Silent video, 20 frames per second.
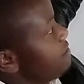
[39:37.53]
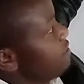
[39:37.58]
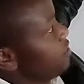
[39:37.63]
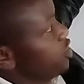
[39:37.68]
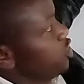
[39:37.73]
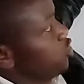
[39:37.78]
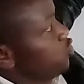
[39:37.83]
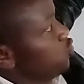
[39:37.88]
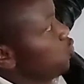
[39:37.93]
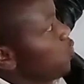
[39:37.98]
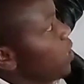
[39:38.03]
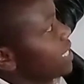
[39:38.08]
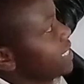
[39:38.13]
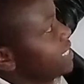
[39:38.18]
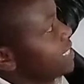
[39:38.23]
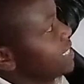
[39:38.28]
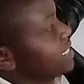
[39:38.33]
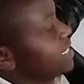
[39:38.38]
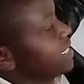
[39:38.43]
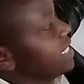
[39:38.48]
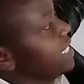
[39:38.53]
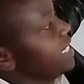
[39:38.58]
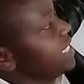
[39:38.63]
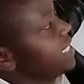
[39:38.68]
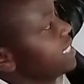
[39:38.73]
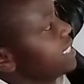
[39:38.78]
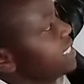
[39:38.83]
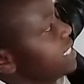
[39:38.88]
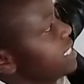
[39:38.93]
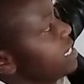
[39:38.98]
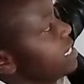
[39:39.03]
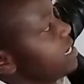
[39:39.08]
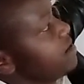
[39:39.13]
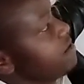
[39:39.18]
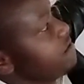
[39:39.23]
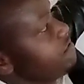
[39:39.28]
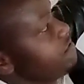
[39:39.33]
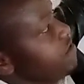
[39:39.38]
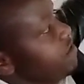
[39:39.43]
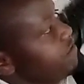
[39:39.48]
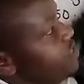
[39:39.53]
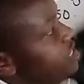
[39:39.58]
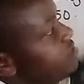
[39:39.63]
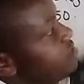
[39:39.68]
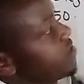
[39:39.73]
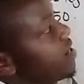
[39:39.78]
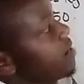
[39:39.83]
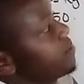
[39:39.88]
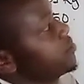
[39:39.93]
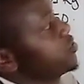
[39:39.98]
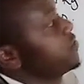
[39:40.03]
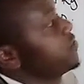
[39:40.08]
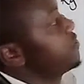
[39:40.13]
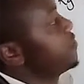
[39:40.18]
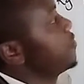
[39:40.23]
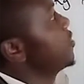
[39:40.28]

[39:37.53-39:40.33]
42 watts, it's 50 grams of